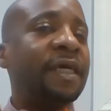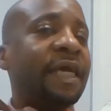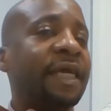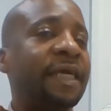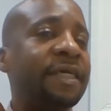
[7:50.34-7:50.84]

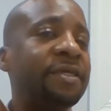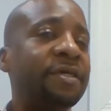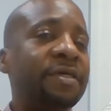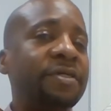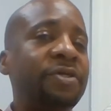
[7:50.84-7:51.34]
and
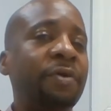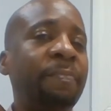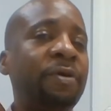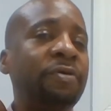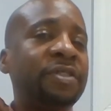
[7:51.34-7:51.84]
your
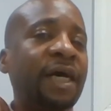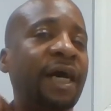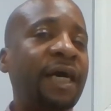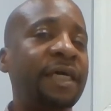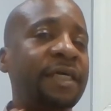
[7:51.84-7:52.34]
bow
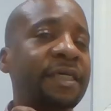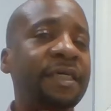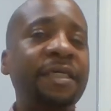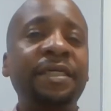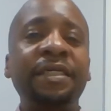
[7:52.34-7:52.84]
tie
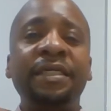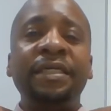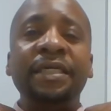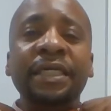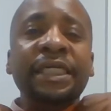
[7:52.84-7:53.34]

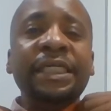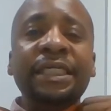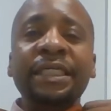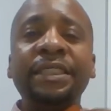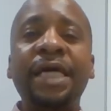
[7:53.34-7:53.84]

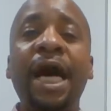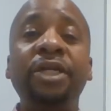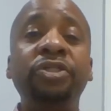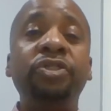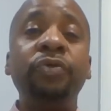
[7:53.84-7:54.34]
is
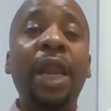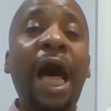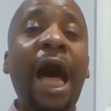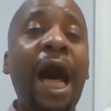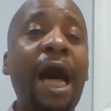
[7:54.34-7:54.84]

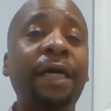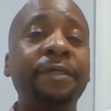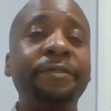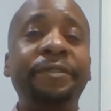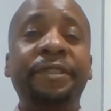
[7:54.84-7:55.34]
dula,
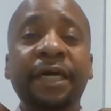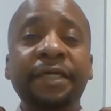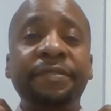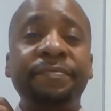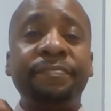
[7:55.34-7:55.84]

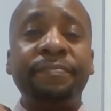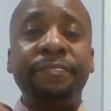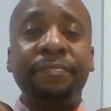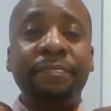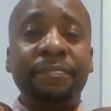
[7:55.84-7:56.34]
done.
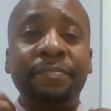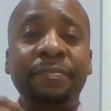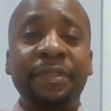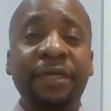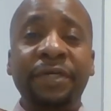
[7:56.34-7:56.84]

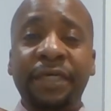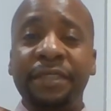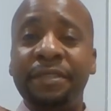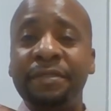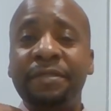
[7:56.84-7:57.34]
There it
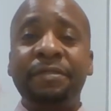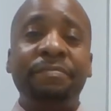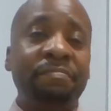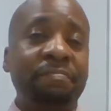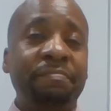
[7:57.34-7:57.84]
is.
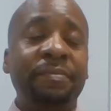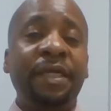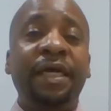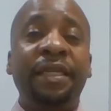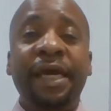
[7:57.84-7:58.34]

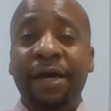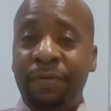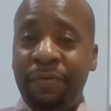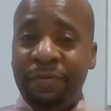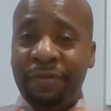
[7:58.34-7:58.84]

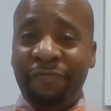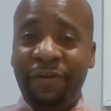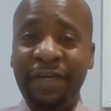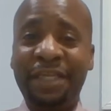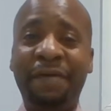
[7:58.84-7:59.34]
Now, the
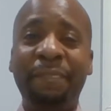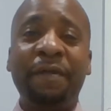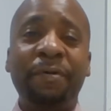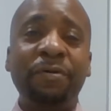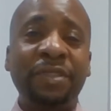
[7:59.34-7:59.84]
funny thing about
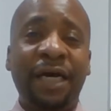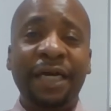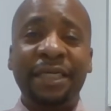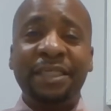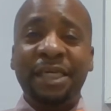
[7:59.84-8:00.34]
a bow
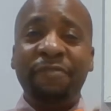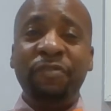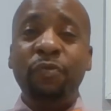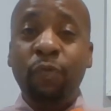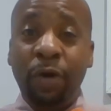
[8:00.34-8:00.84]
tie is if
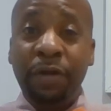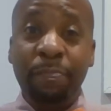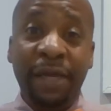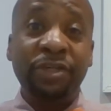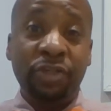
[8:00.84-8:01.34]
you want to
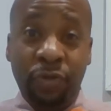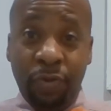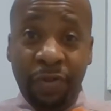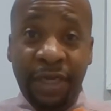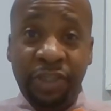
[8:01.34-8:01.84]
make
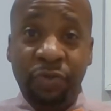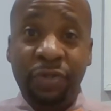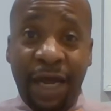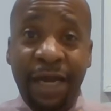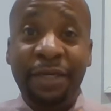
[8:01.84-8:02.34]
sure that you
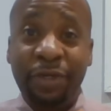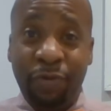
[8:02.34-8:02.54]
tied it